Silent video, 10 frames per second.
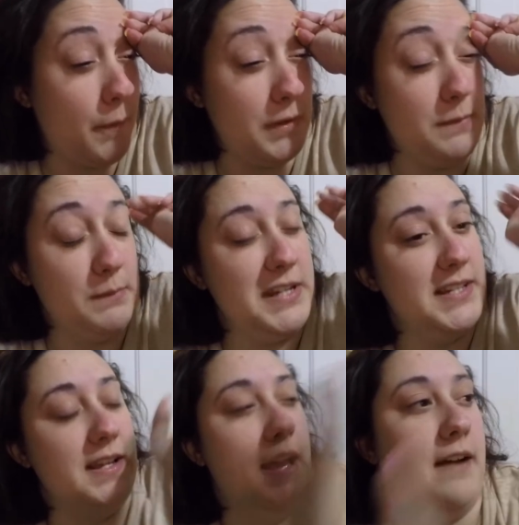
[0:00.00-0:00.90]
wouldn't be
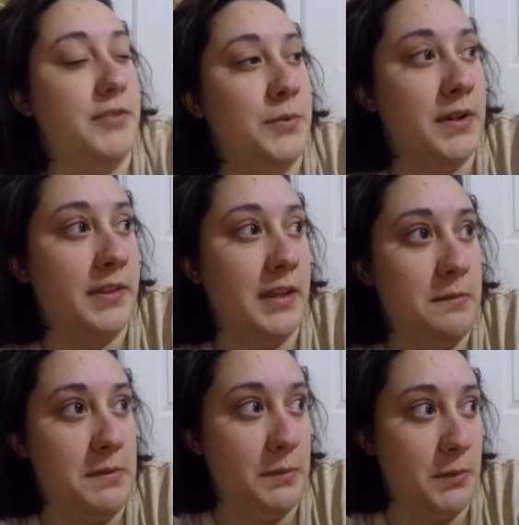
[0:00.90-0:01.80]
until after work that
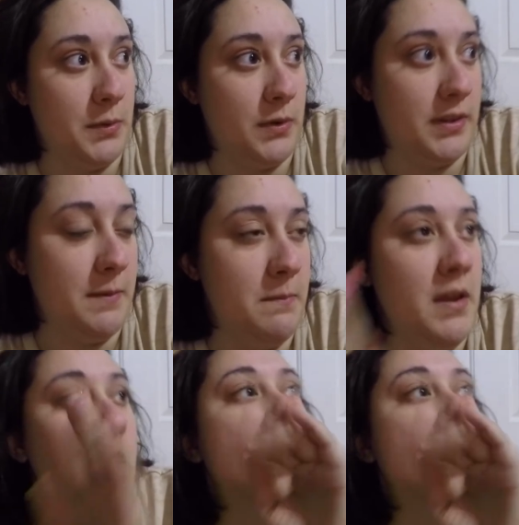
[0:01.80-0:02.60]
I'd be able to record them.